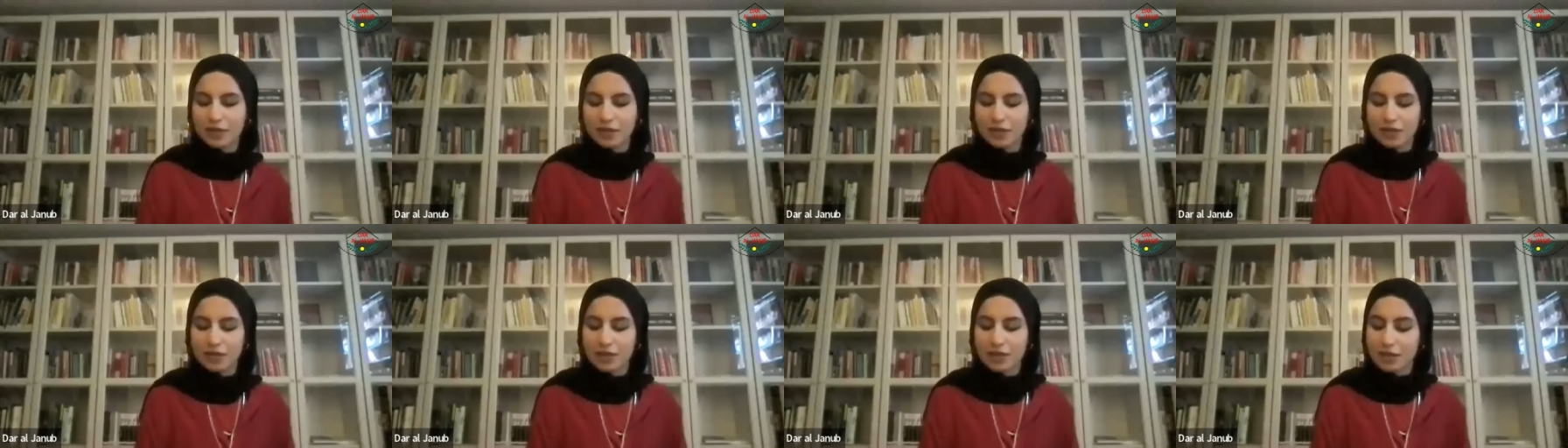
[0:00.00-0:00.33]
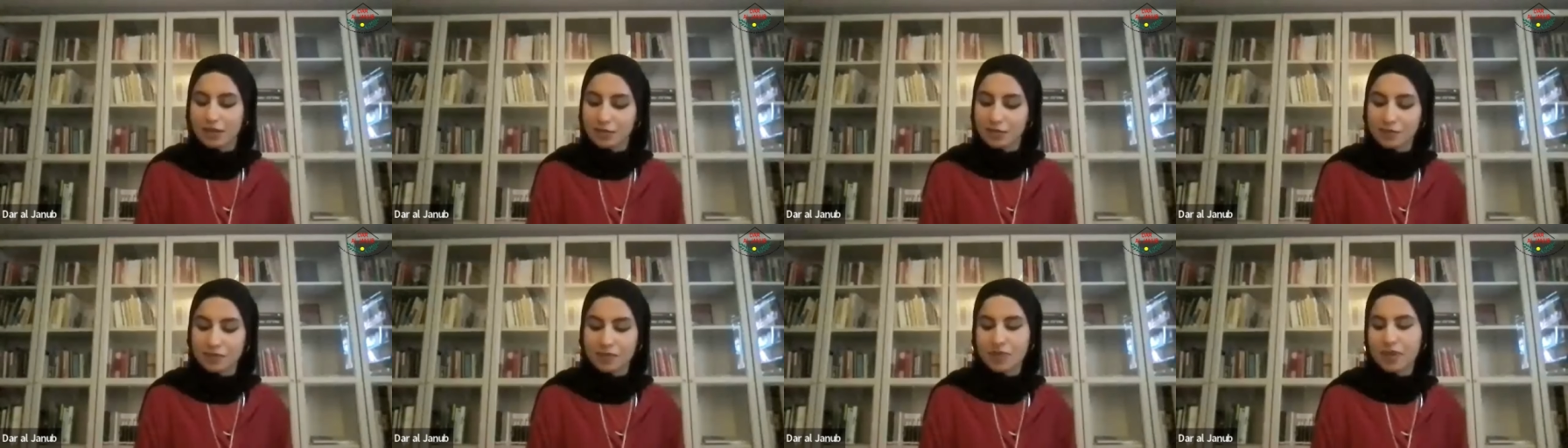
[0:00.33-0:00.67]

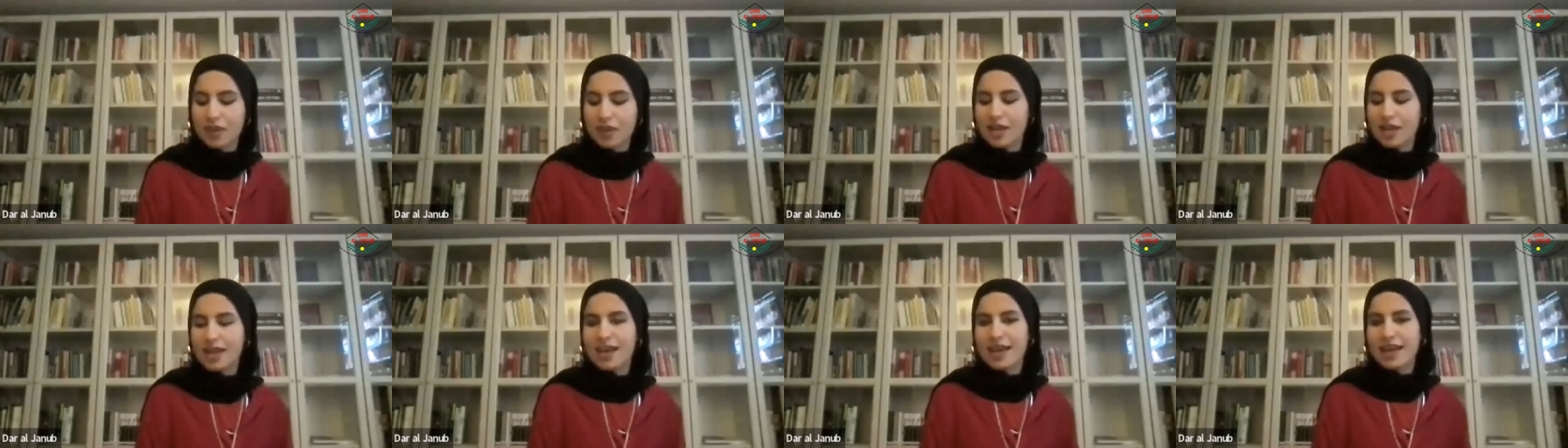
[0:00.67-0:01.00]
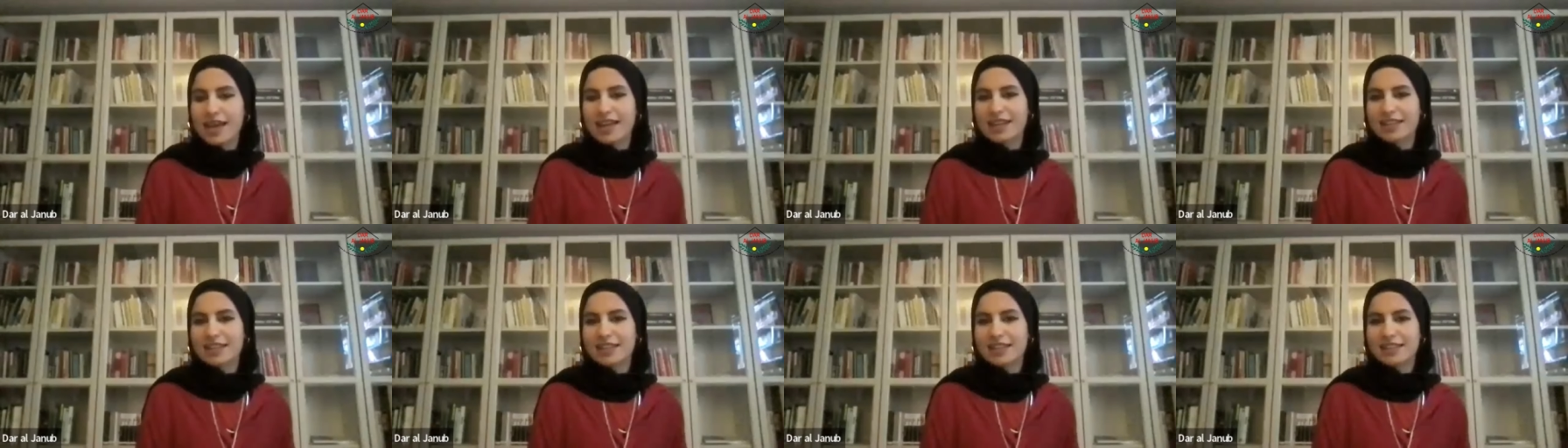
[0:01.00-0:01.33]

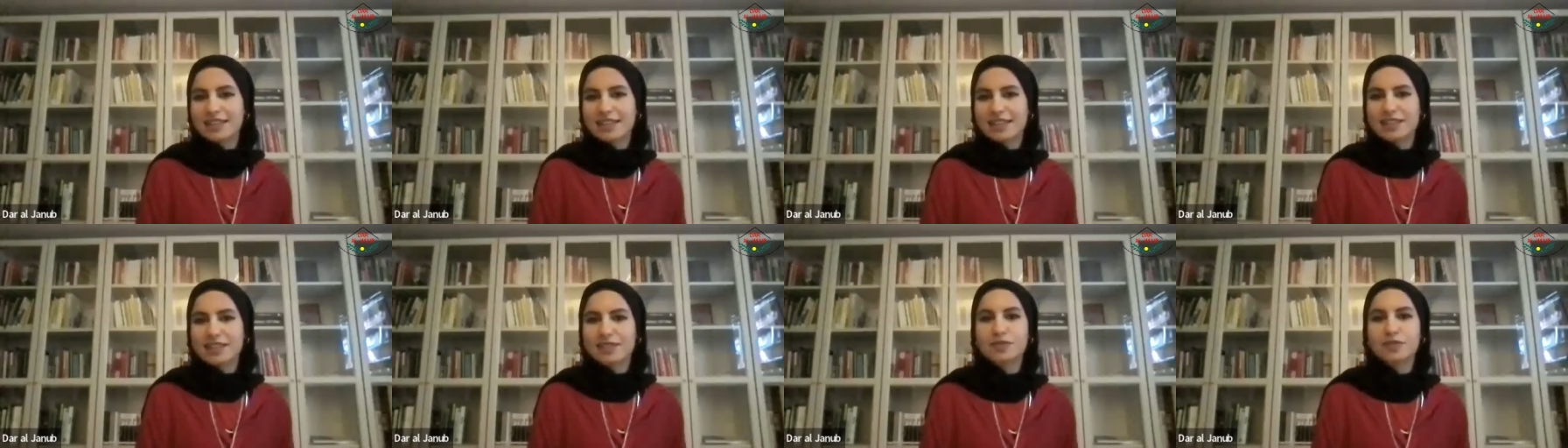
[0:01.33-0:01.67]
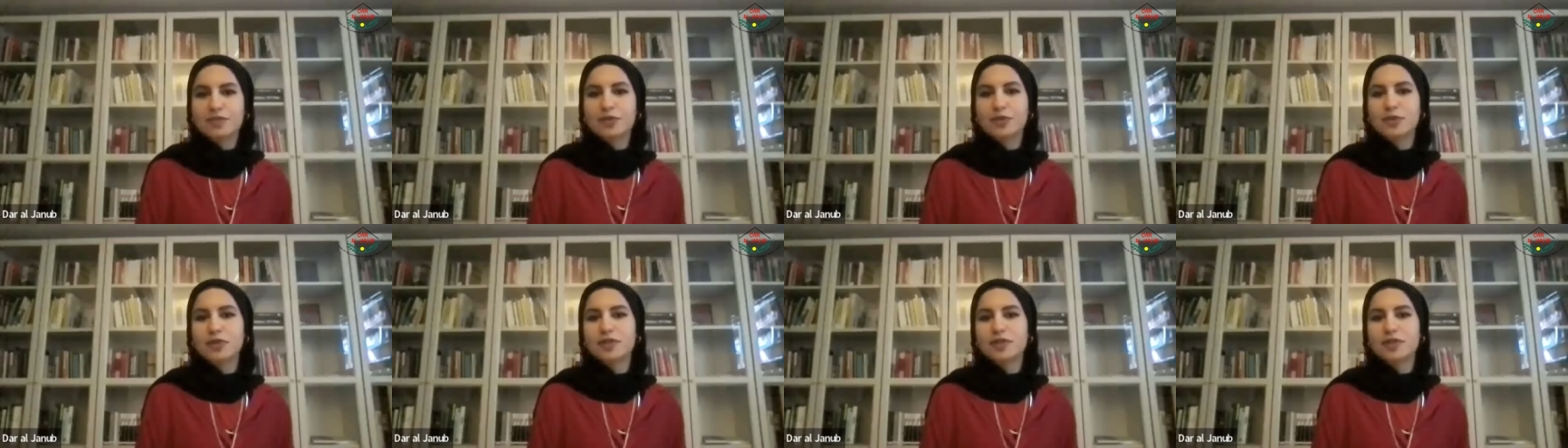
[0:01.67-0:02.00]
and of
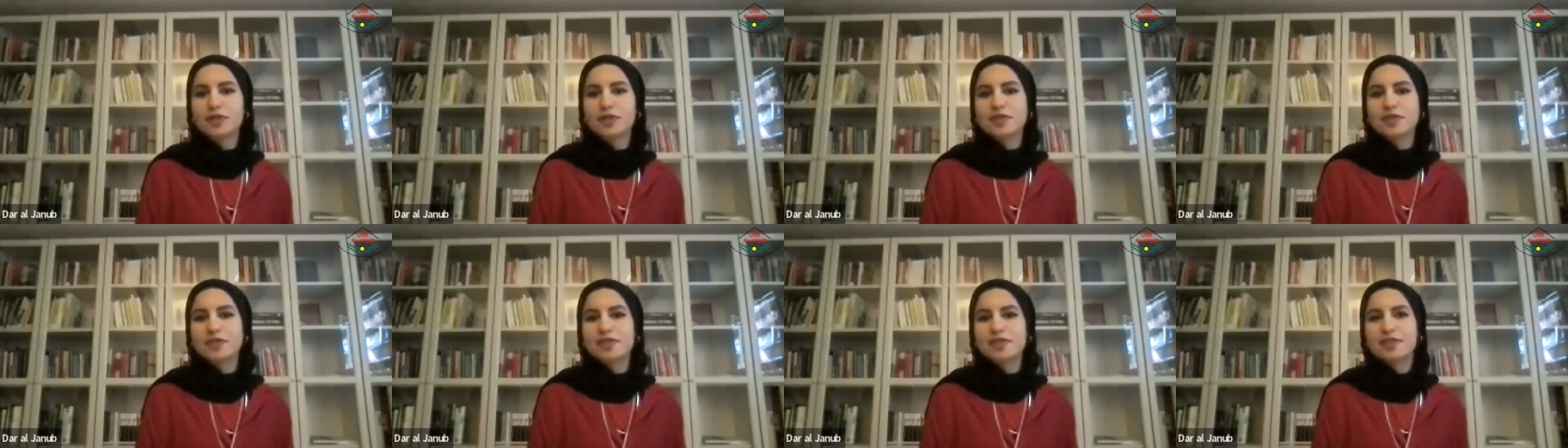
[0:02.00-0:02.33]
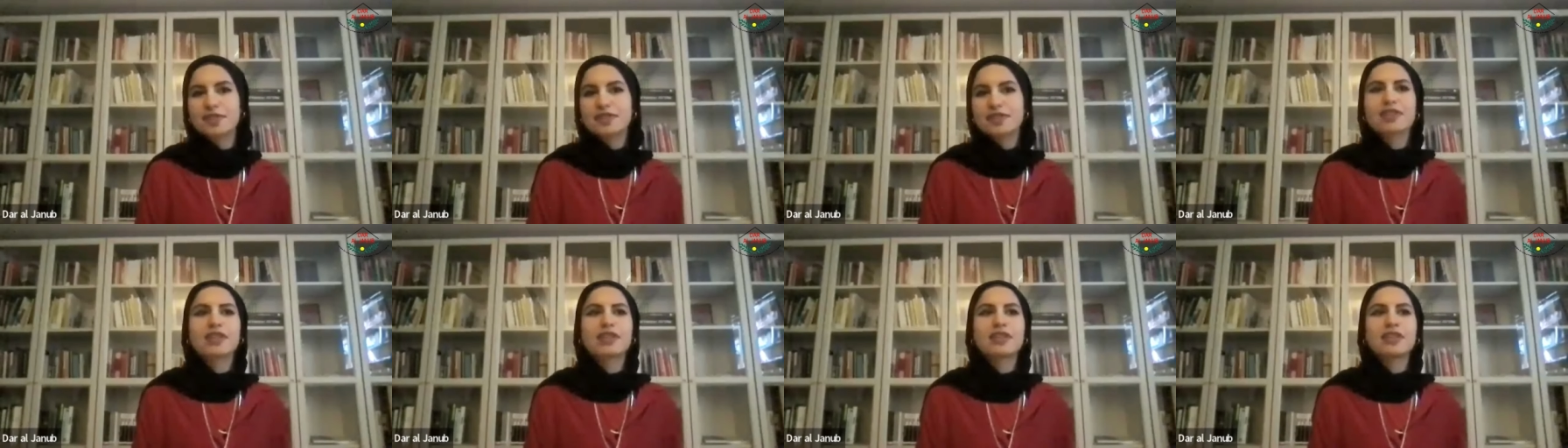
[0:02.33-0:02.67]
course
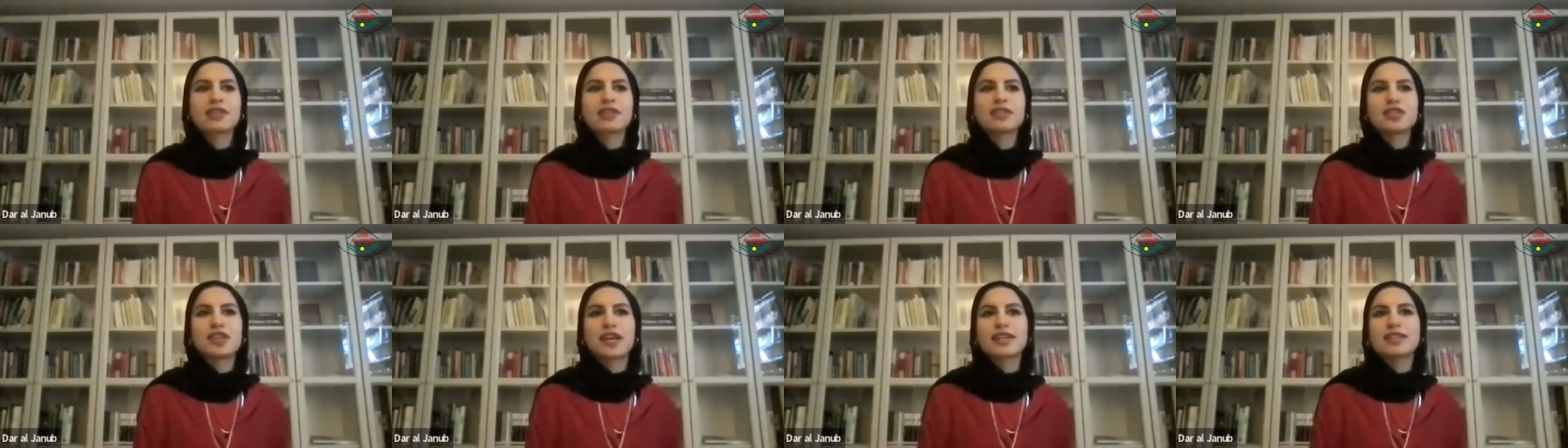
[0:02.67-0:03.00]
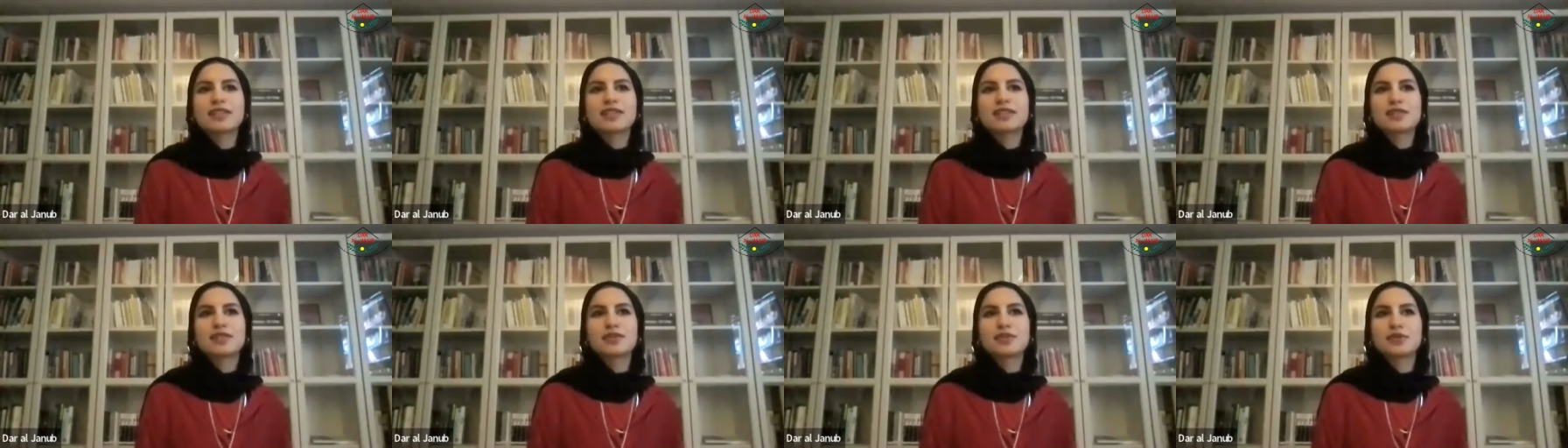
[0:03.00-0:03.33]
the
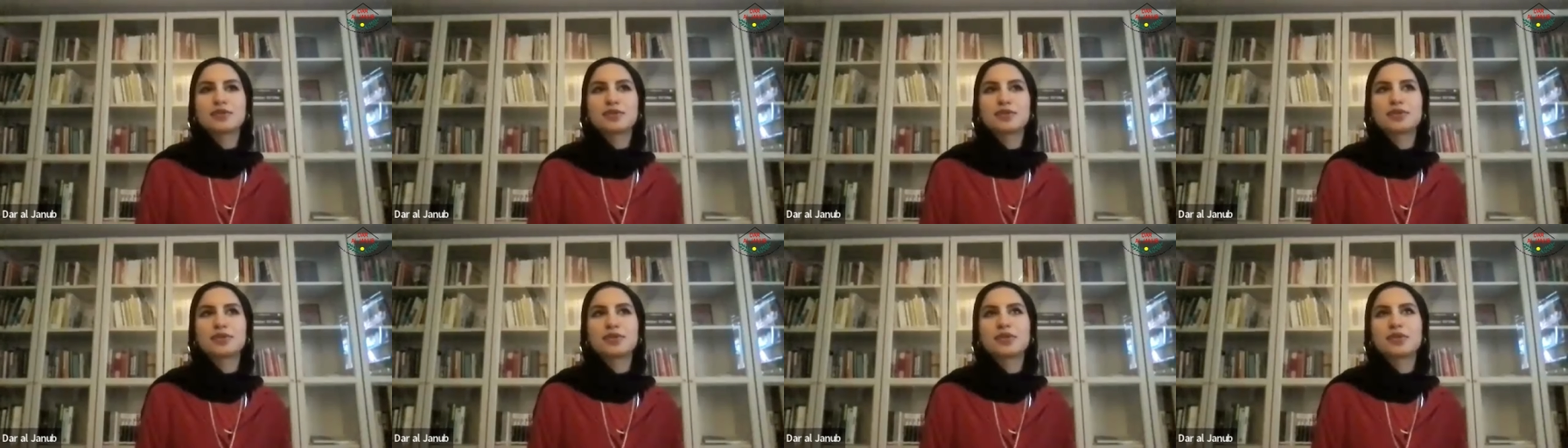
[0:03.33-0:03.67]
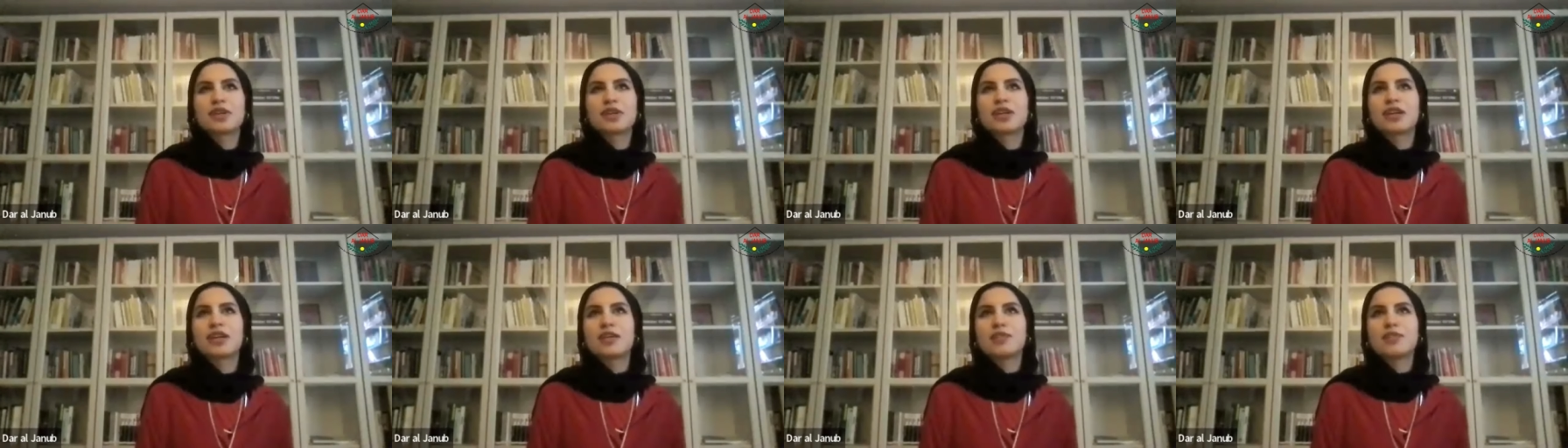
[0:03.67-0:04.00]
chance to
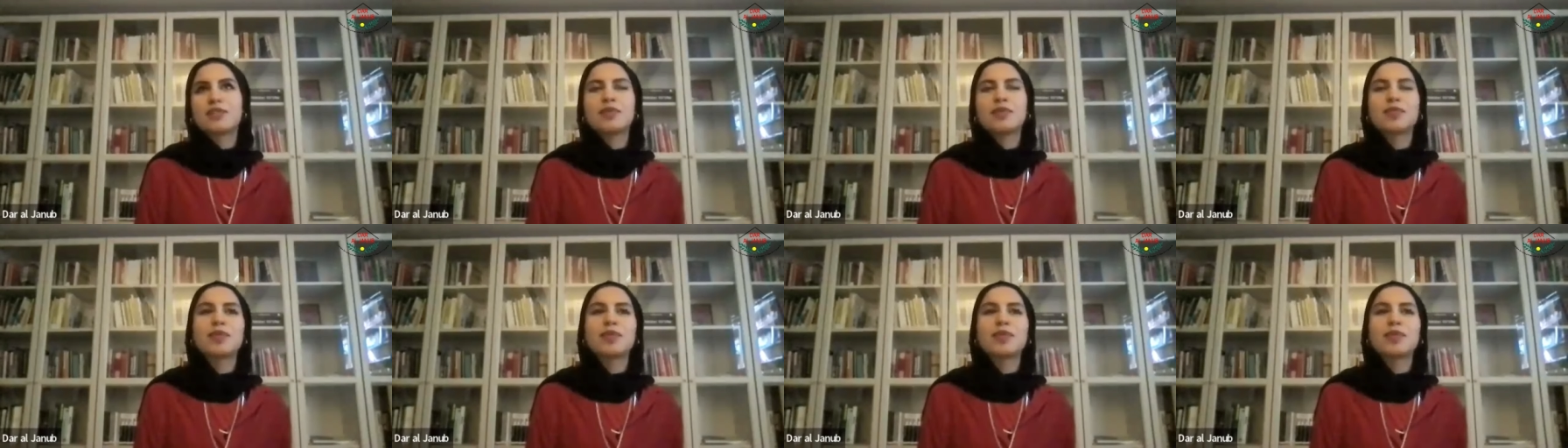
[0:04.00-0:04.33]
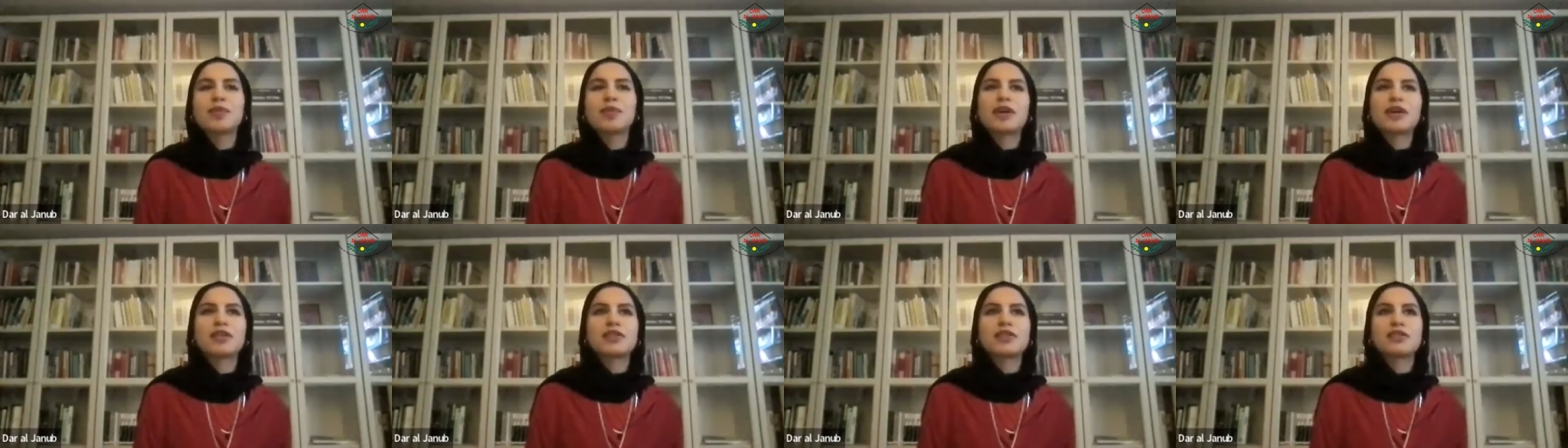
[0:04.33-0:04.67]
be
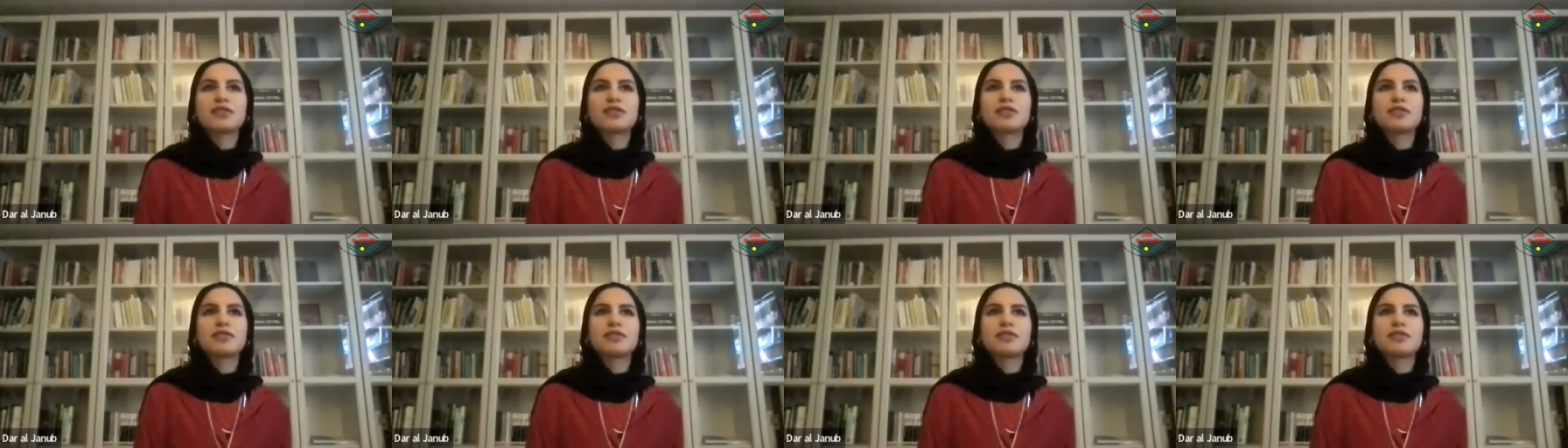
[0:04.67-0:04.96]
part of,